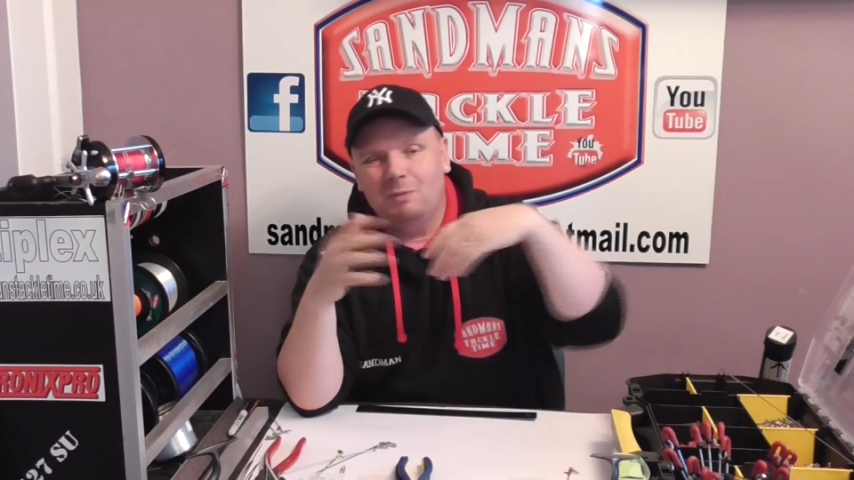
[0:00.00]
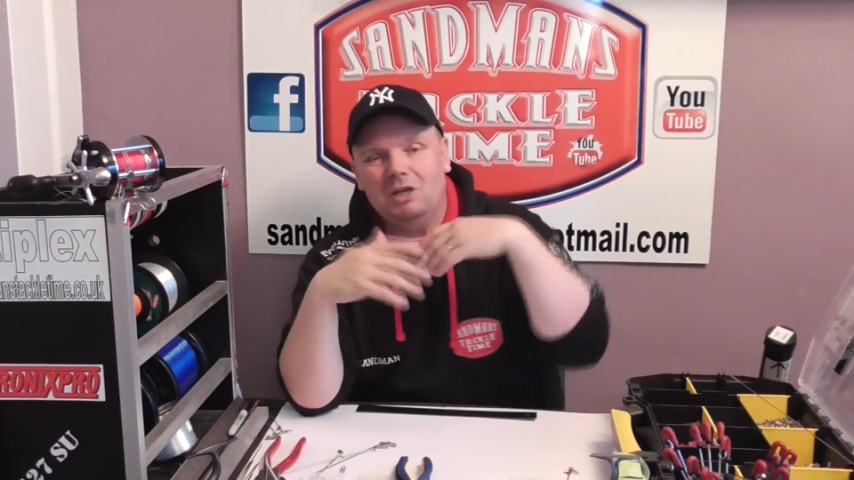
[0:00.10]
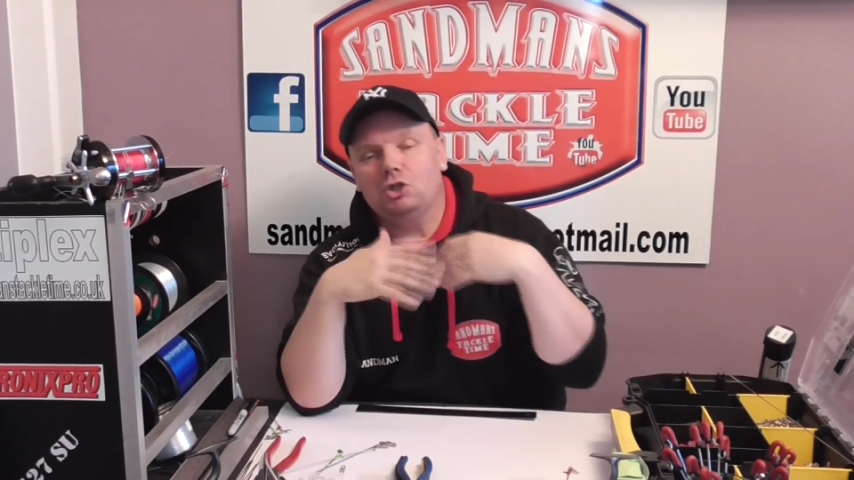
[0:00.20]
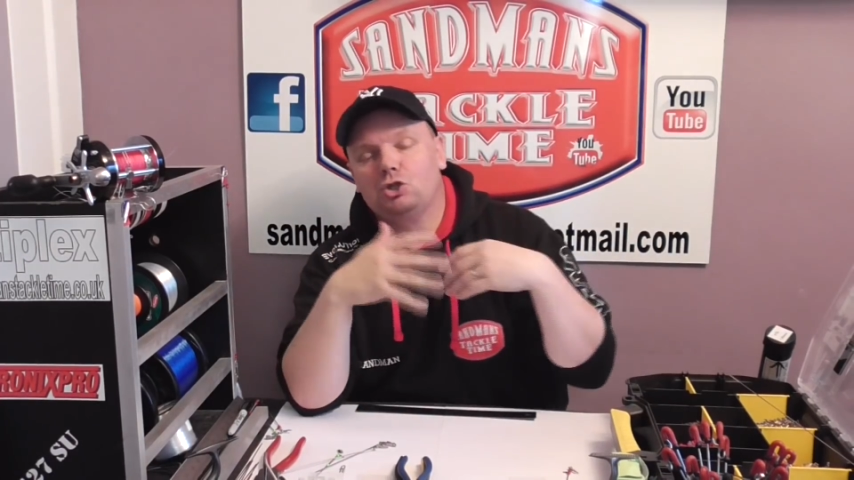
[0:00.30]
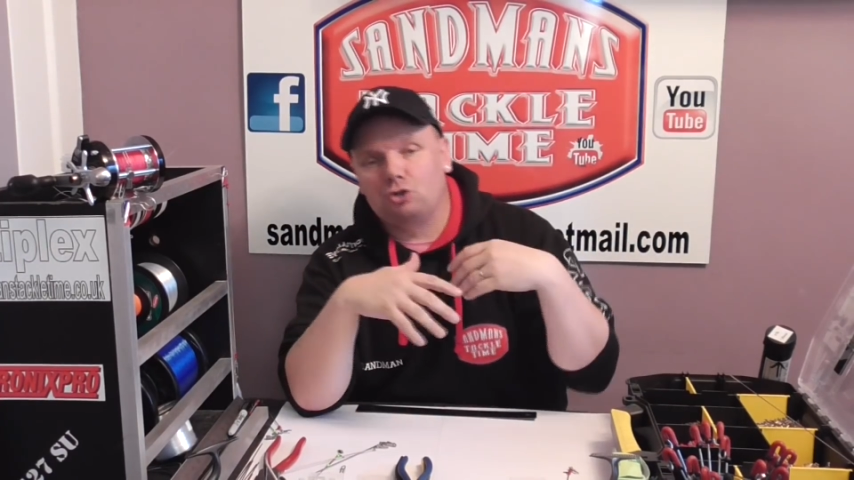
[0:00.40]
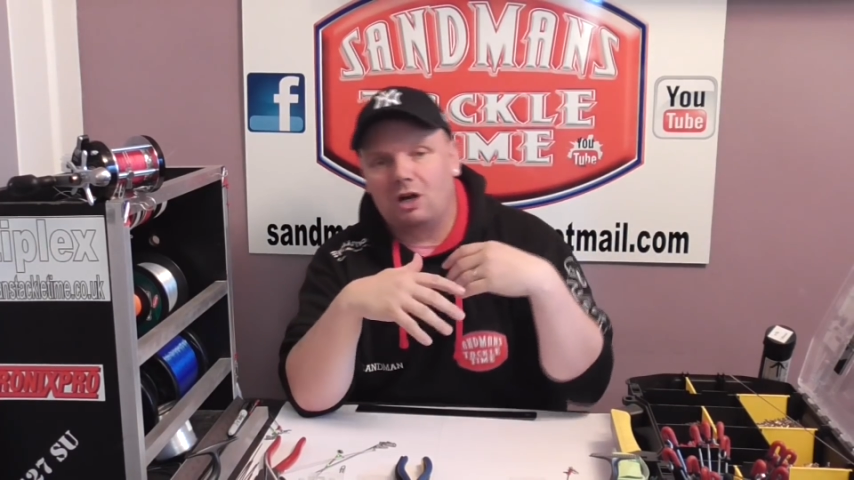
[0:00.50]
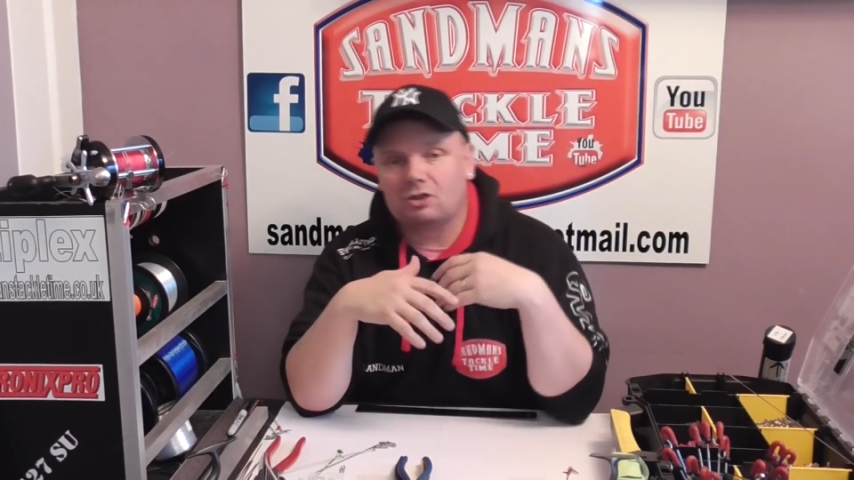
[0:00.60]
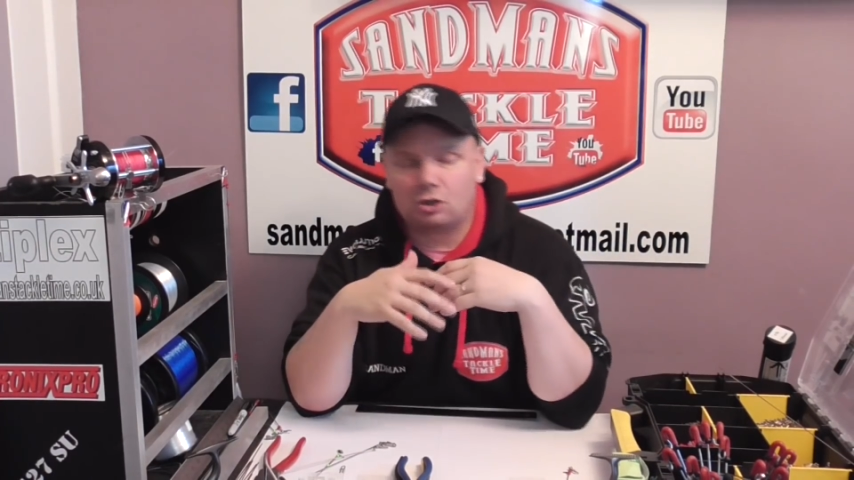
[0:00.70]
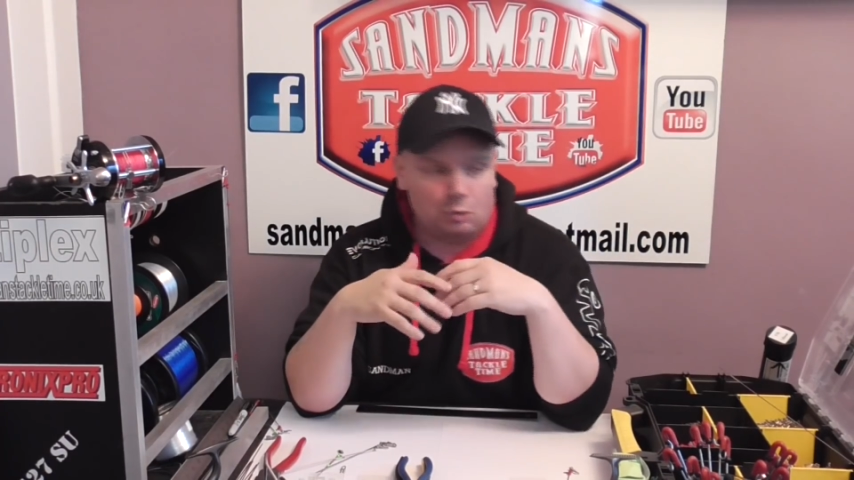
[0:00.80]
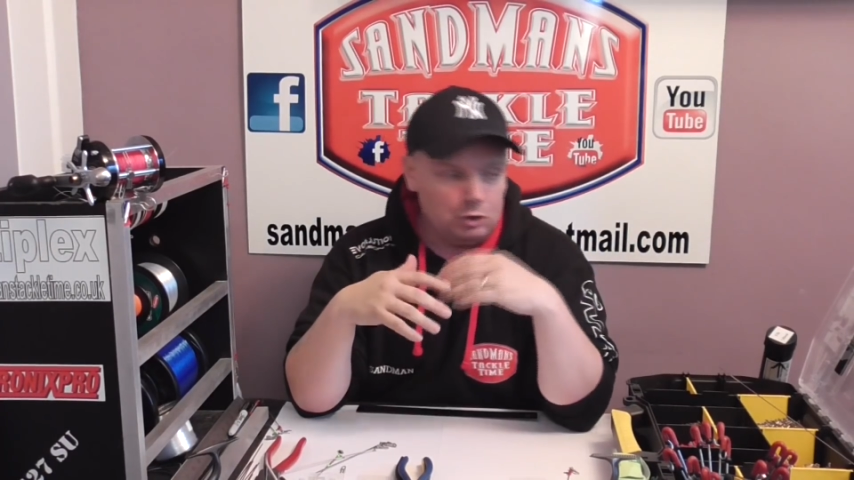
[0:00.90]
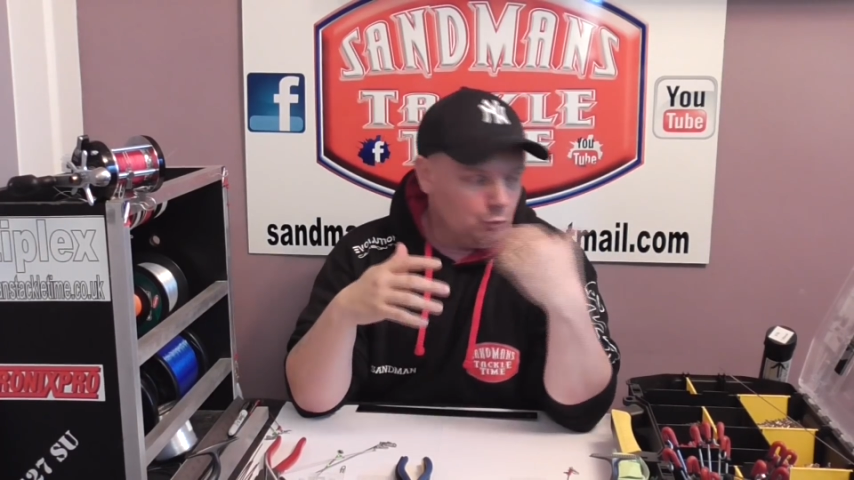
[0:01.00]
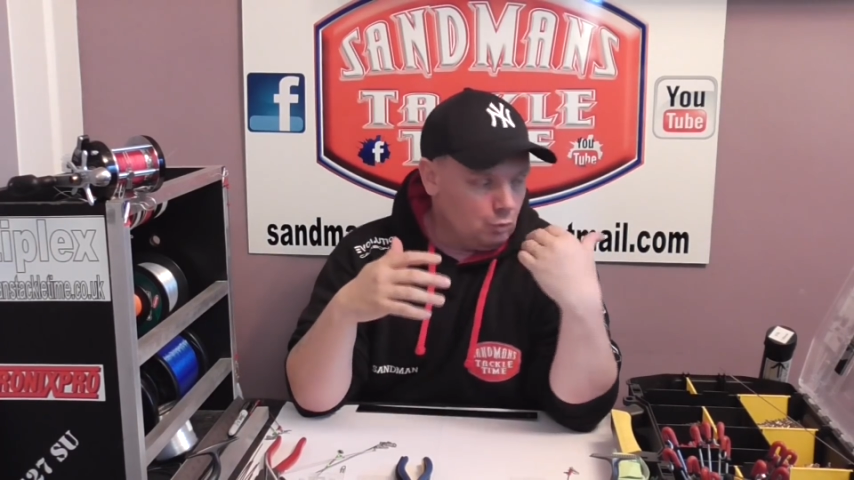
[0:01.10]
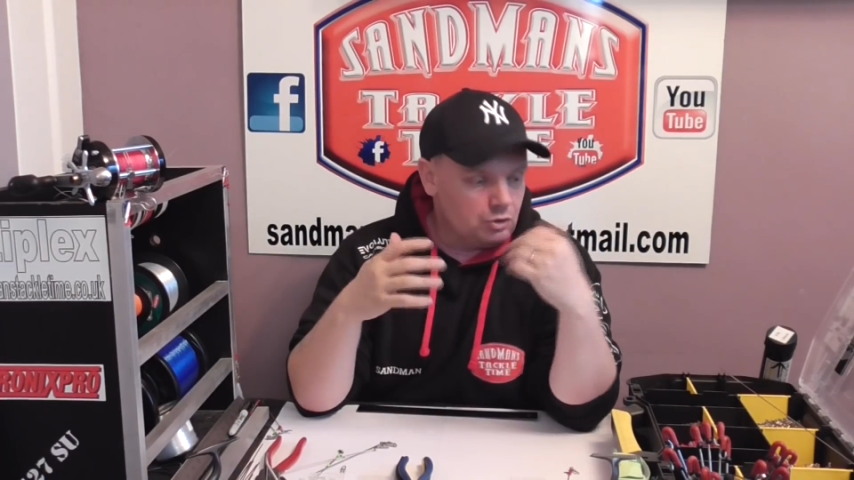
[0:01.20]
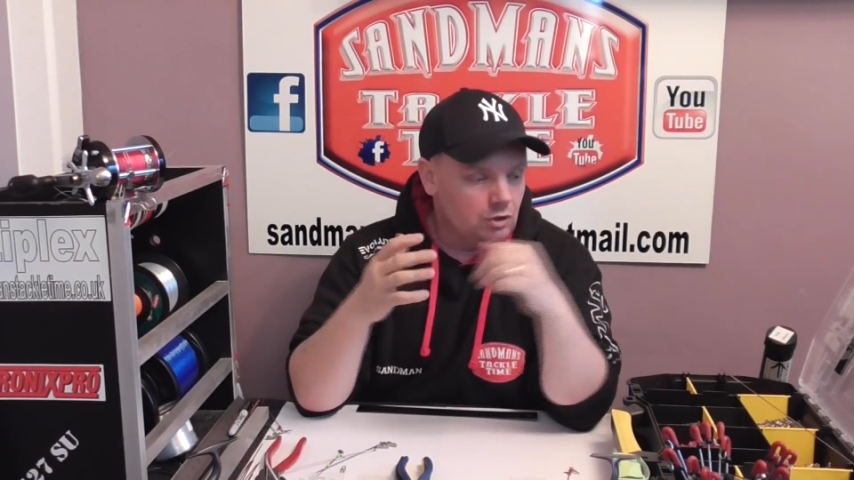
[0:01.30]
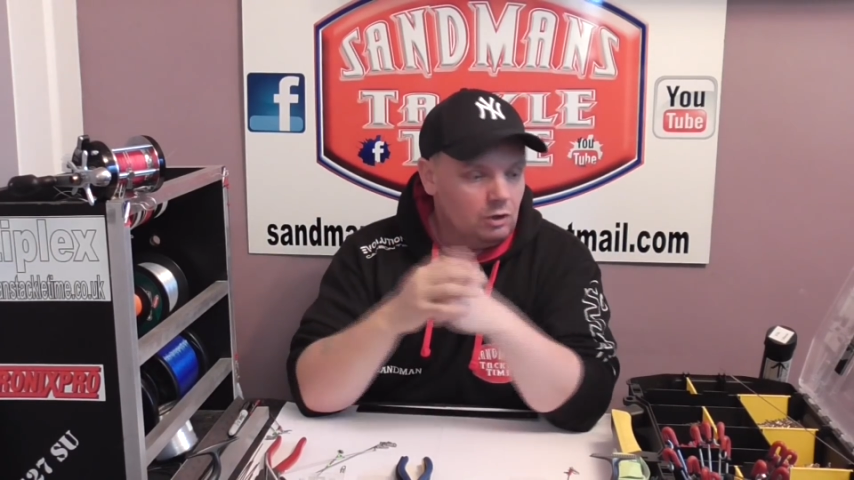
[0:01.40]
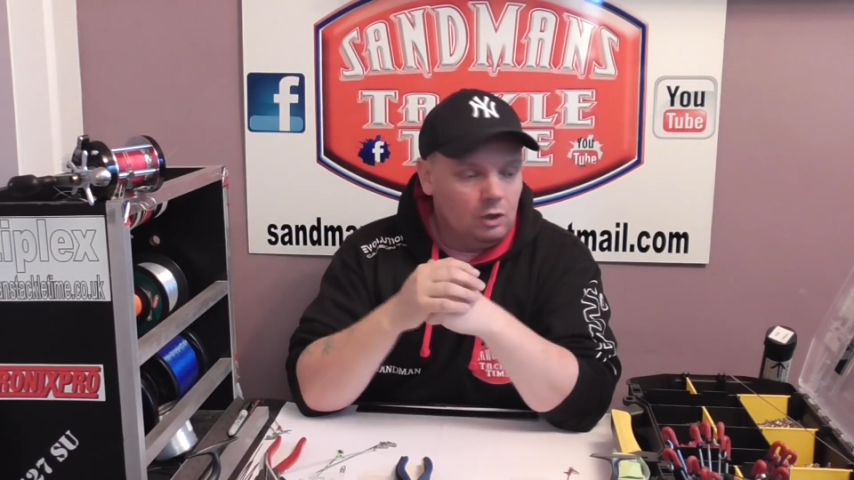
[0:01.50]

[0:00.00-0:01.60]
many strands as what you would